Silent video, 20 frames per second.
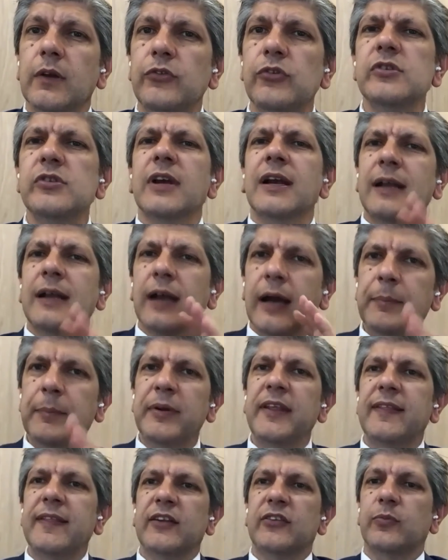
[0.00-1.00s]
Choose a
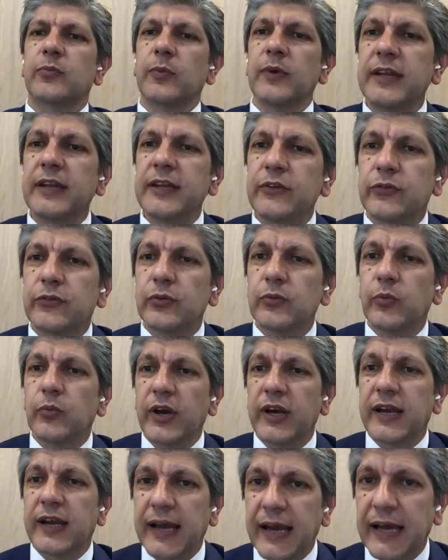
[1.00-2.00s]
company that's willing to
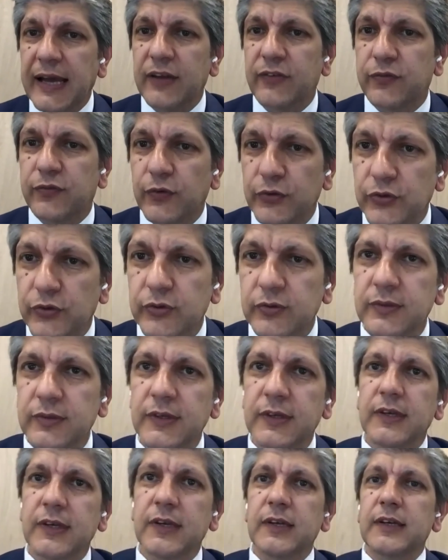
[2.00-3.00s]
work hard for you,
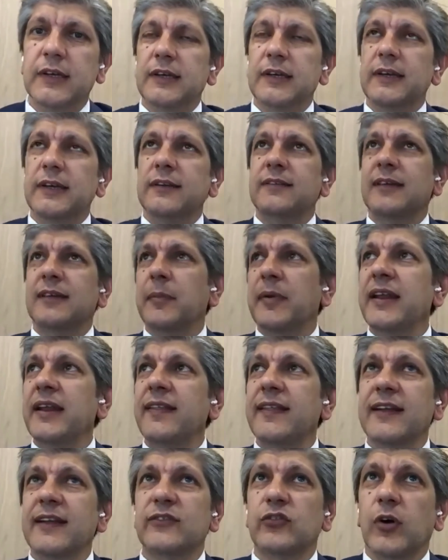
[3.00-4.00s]
somebody
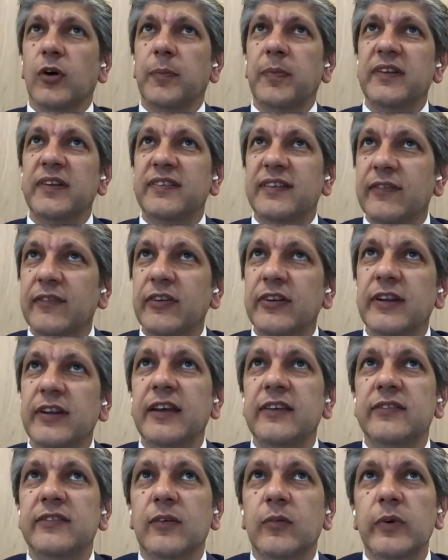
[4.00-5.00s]
that's open 7
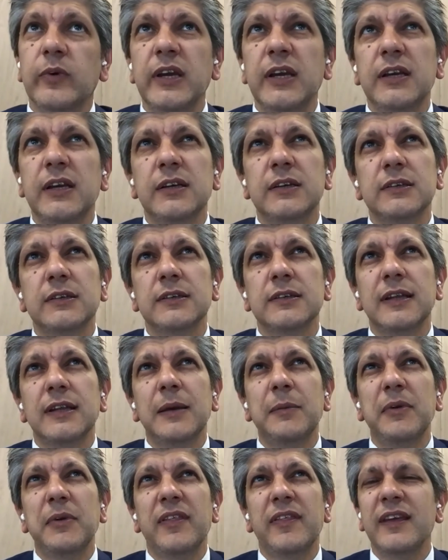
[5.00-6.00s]
days a week.
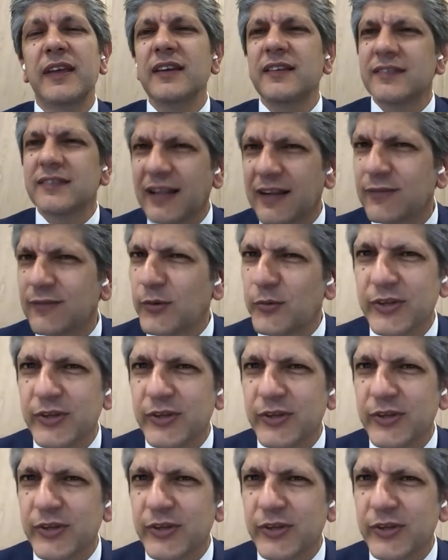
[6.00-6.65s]
Let me think. Salvo